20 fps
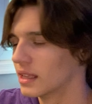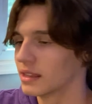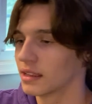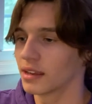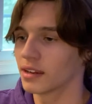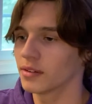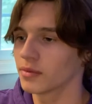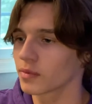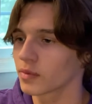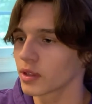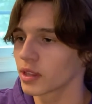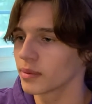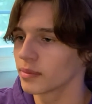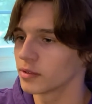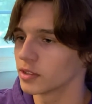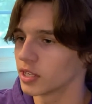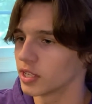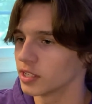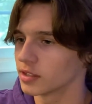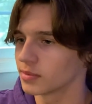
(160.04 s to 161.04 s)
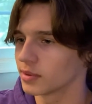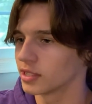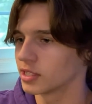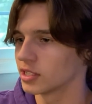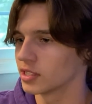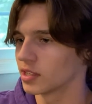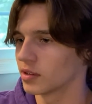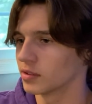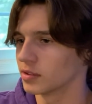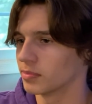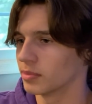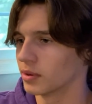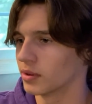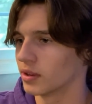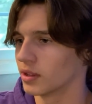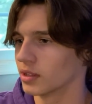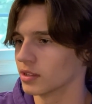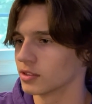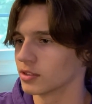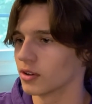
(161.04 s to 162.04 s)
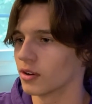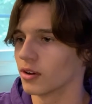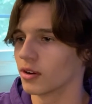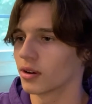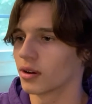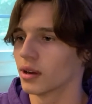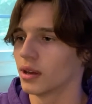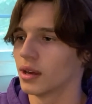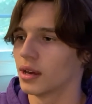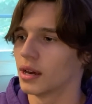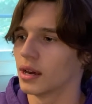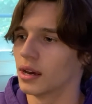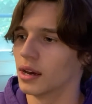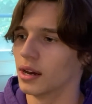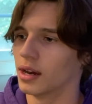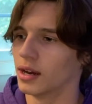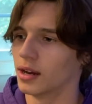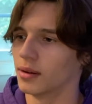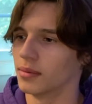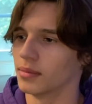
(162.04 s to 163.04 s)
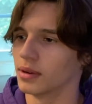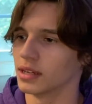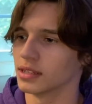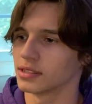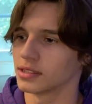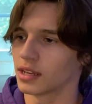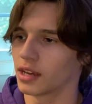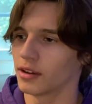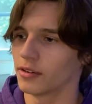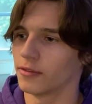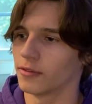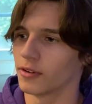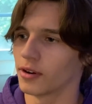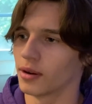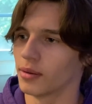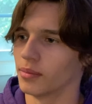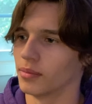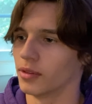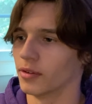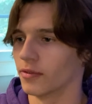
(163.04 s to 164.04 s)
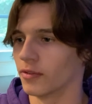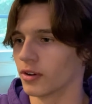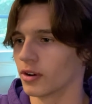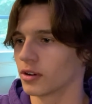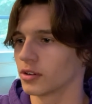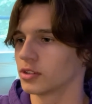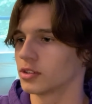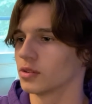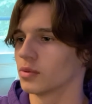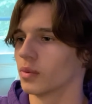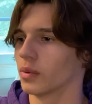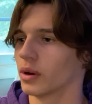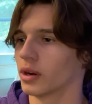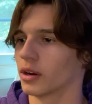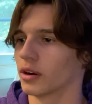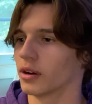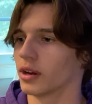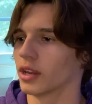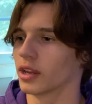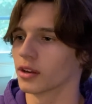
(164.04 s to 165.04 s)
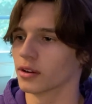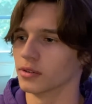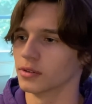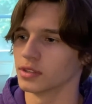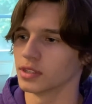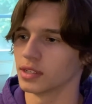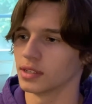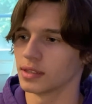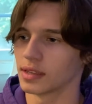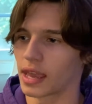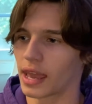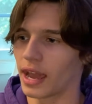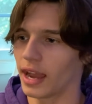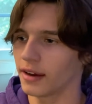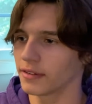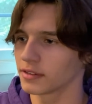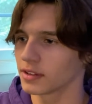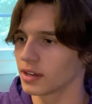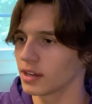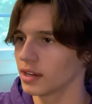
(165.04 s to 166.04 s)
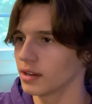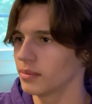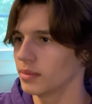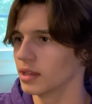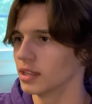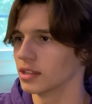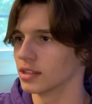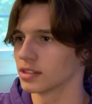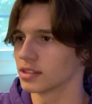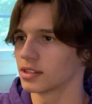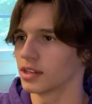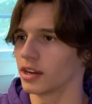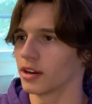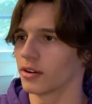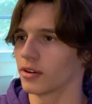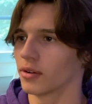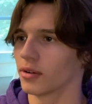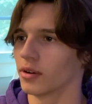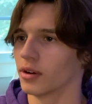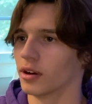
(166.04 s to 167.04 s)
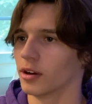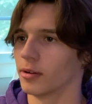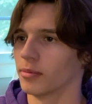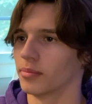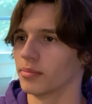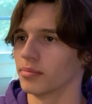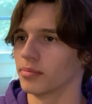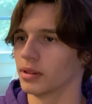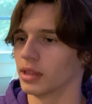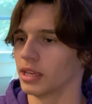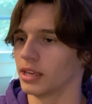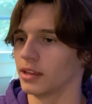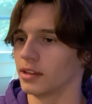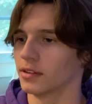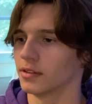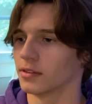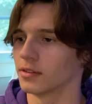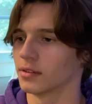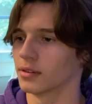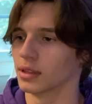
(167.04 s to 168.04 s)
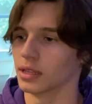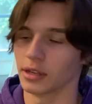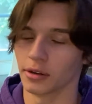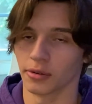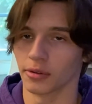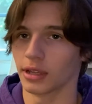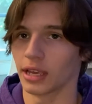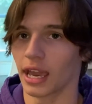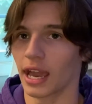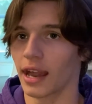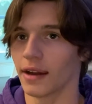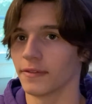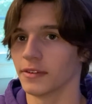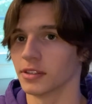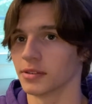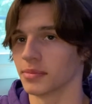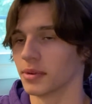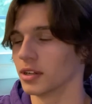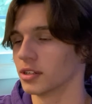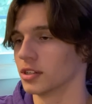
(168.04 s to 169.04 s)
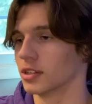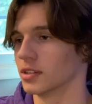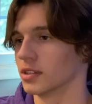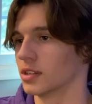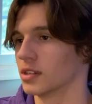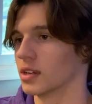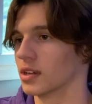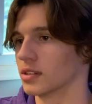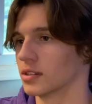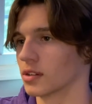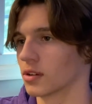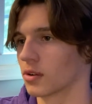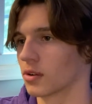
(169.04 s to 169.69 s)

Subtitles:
That didn't really change much as I was building the song. Aside from the verse where it goes into halftime and the snare plays literally half as much as it does in the